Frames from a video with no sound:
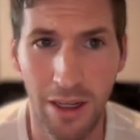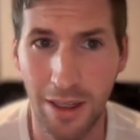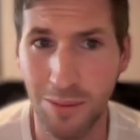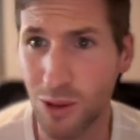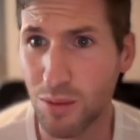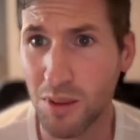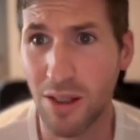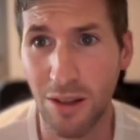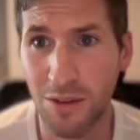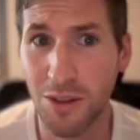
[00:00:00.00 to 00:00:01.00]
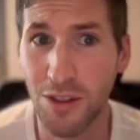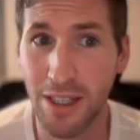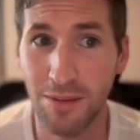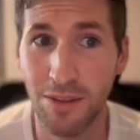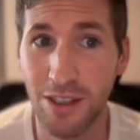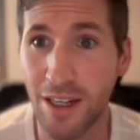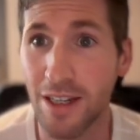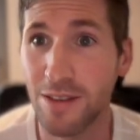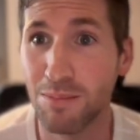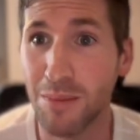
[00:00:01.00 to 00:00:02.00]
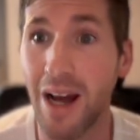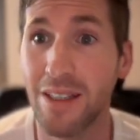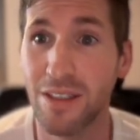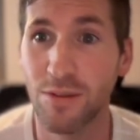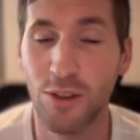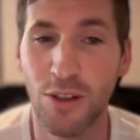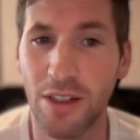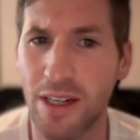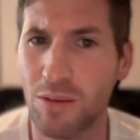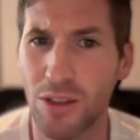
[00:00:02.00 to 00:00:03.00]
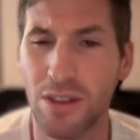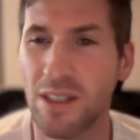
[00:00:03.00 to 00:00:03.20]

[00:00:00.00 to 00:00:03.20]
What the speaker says: And just be careful, you can't visualize massive neural networks.